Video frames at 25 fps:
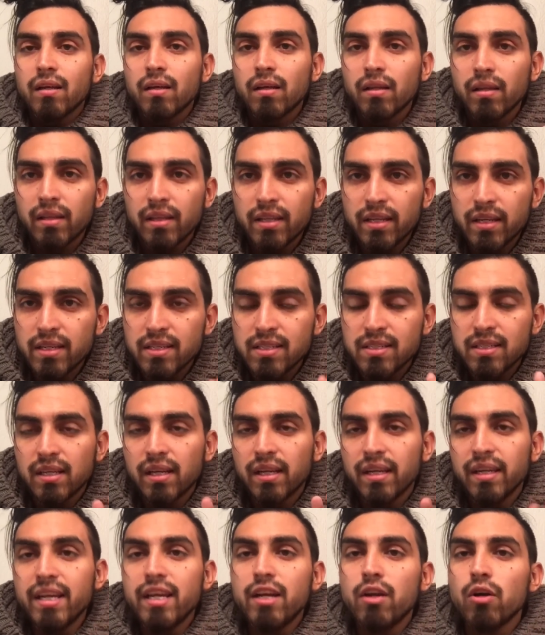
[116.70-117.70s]

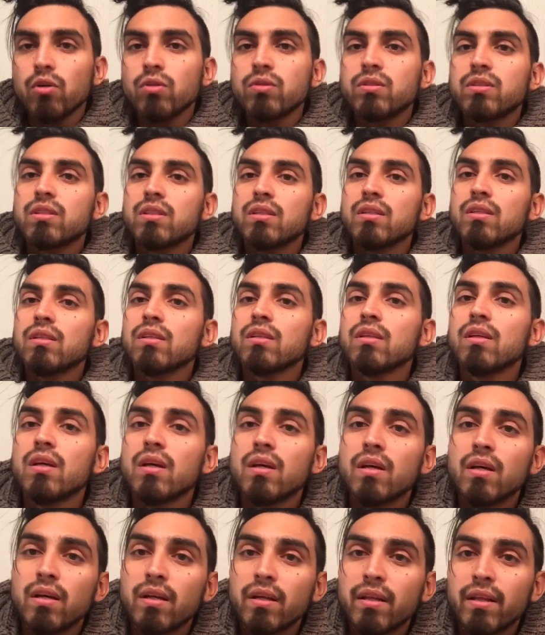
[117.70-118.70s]
needles,
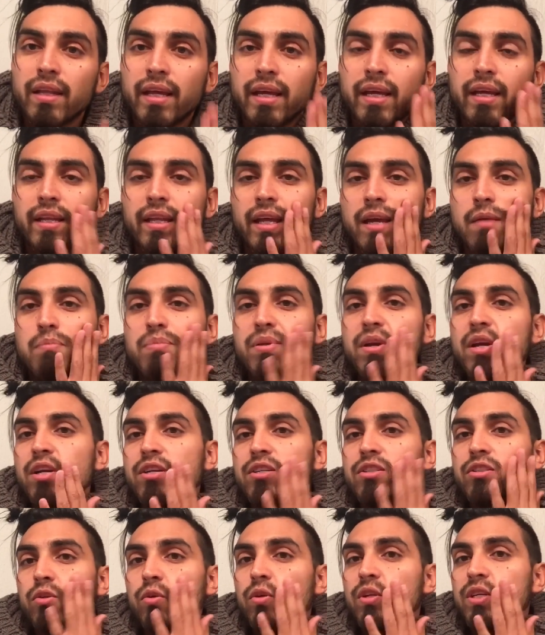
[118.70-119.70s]
they
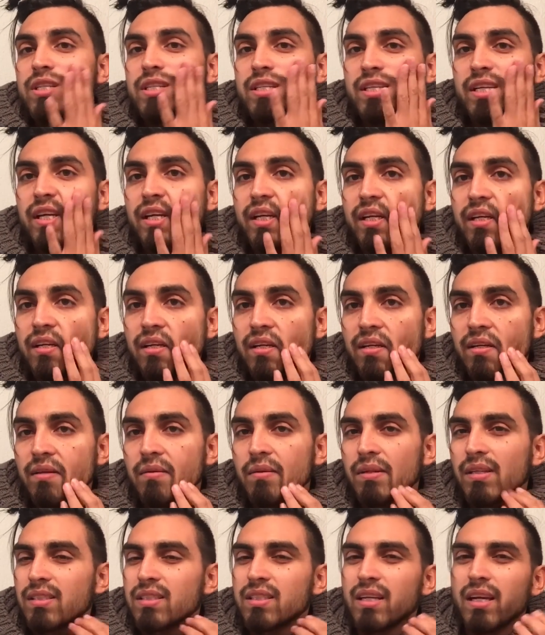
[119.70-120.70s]
pierce through the skin.
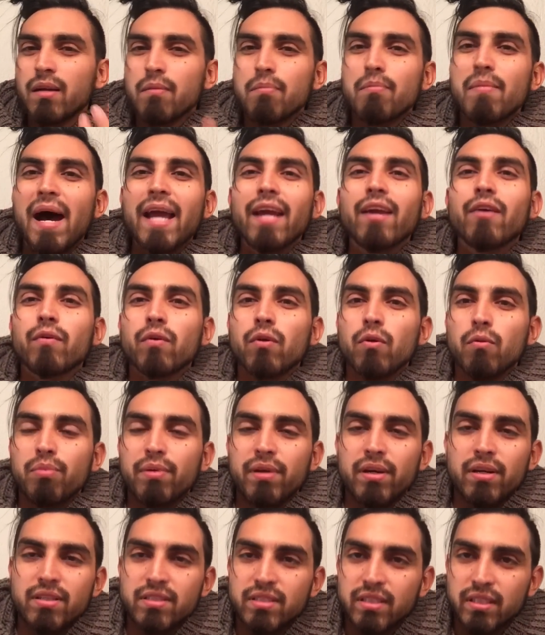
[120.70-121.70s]
It's like micro
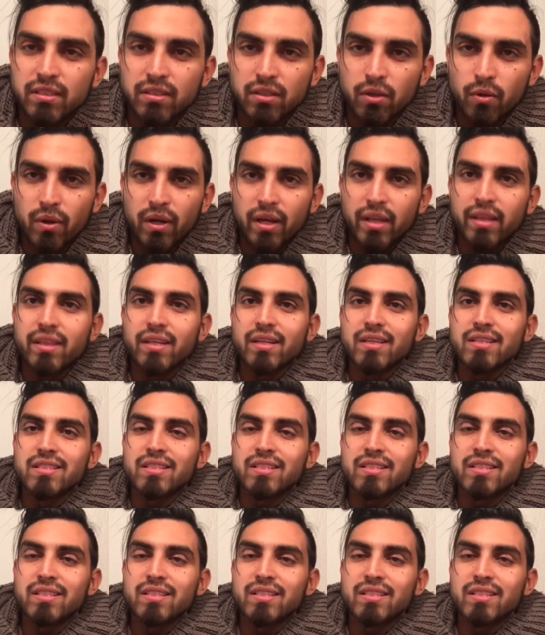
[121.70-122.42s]
piercings, though nothing